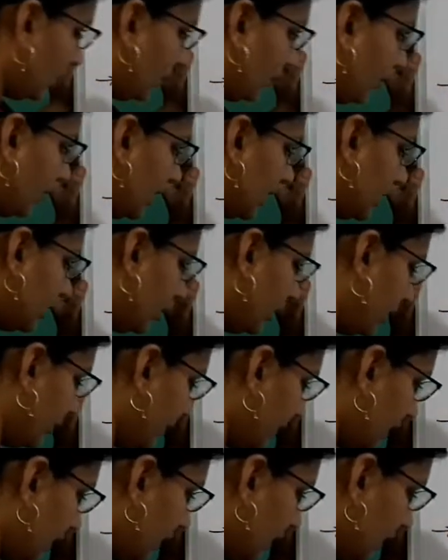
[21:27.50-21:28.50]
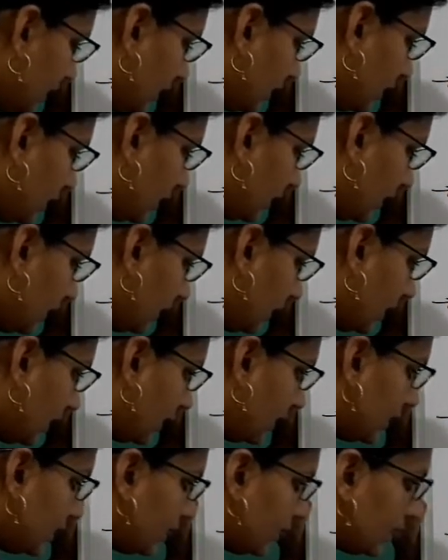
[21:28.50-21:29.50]
By solving this,
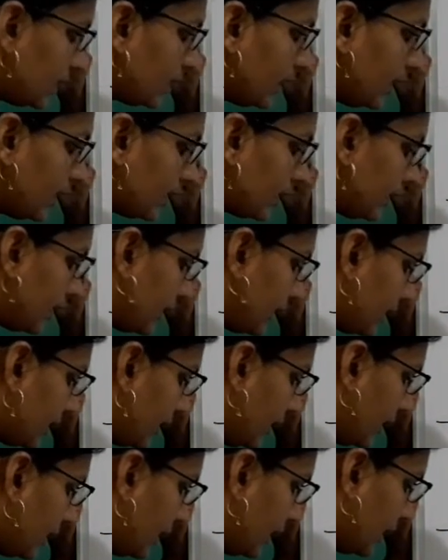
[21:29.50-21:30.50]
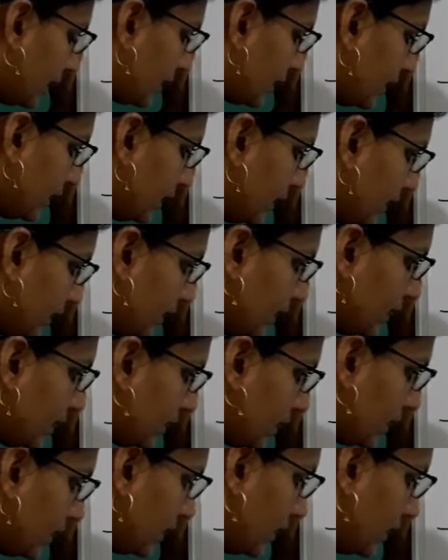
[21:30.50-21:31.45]
36 x get cancelled, this is